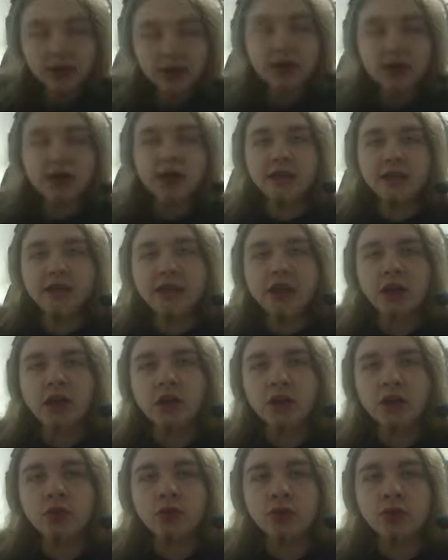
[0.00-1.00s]

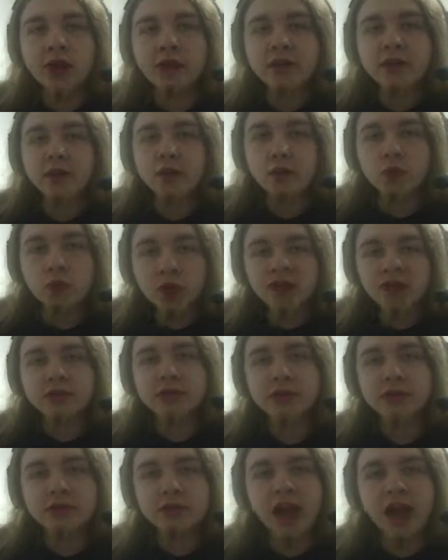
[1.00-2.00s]
Hello and
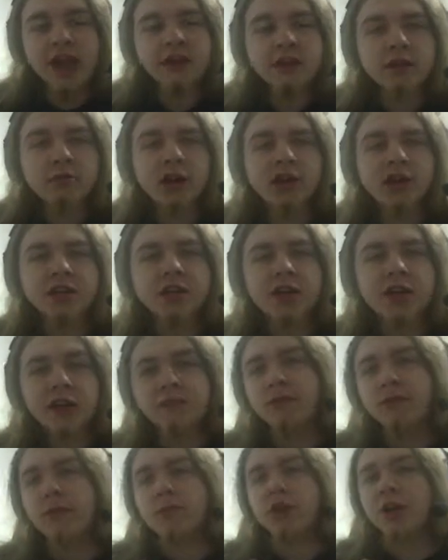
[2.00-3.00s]
welcome, anybody,
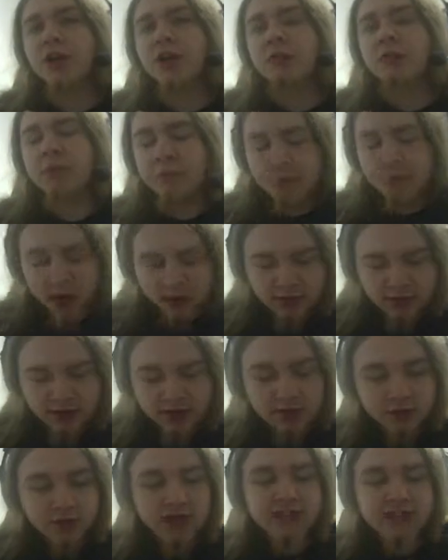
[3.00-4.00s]
everybody, but probably
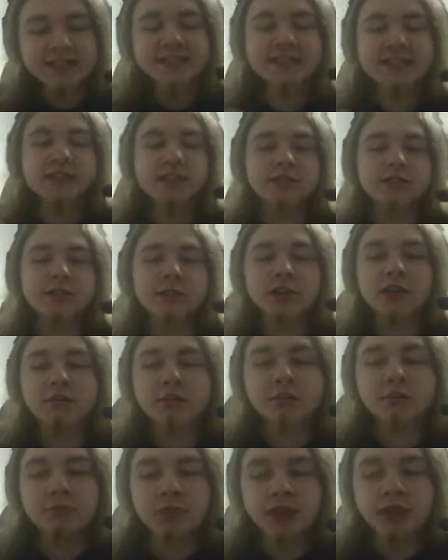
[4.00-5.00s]
nobody. This is
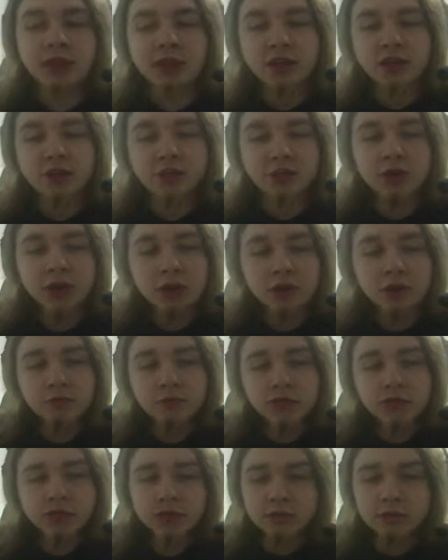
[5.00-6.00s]
ThorW bringing you
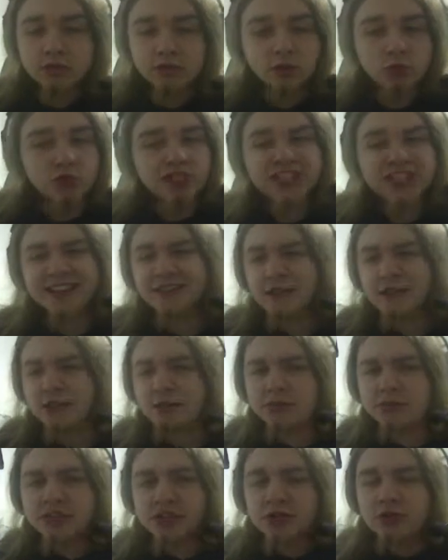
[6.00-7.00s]
what's either going to
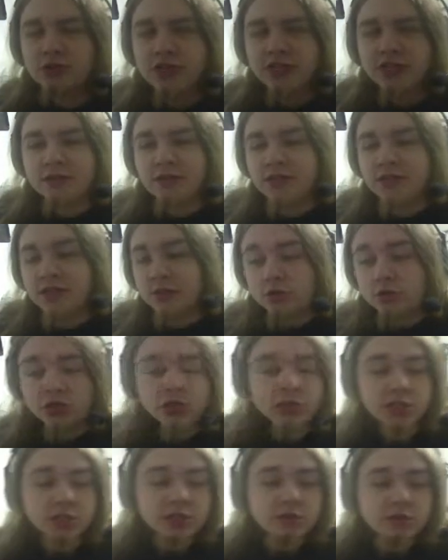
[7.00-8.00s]
be a new series or
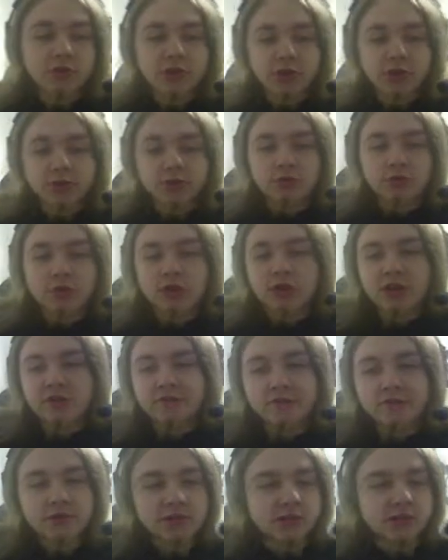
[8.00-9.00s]
just a quick little one-off
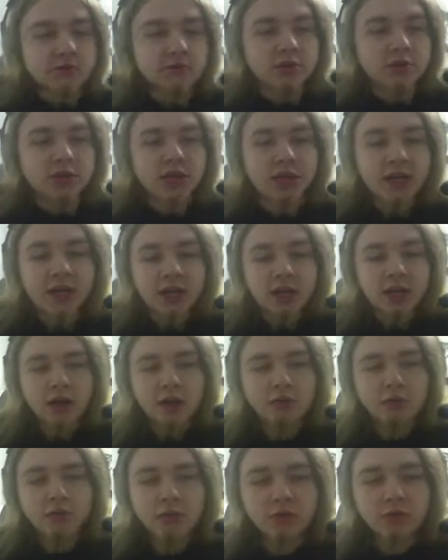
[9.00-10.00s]
for this one.
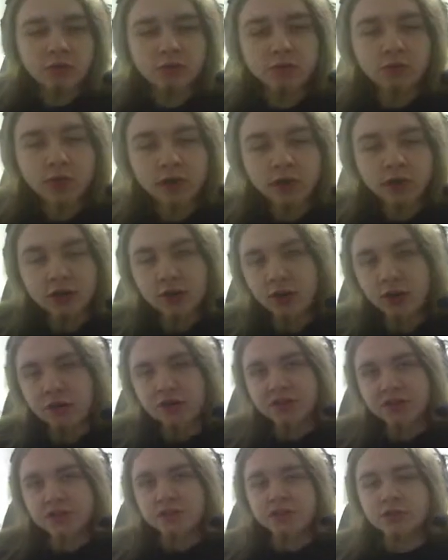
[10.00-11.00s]
And we're going to call
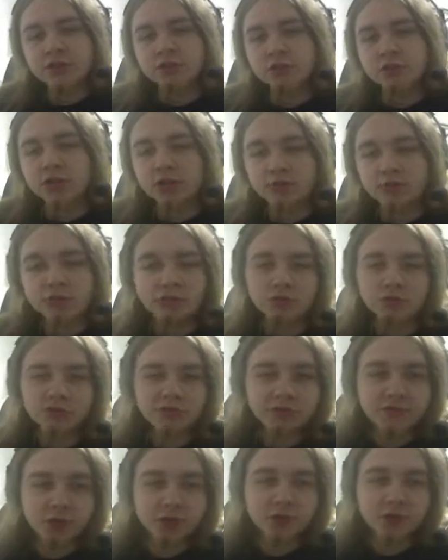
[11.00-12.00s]
this a ThorW
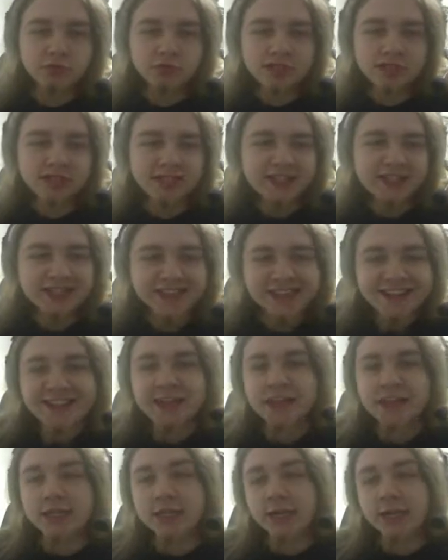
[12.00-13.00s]
Reviews an
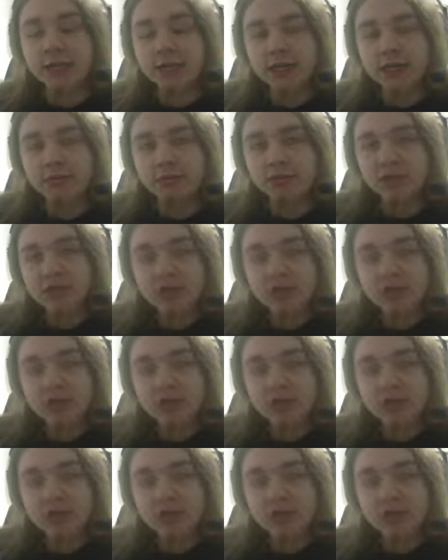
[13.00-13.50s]
Indie Game.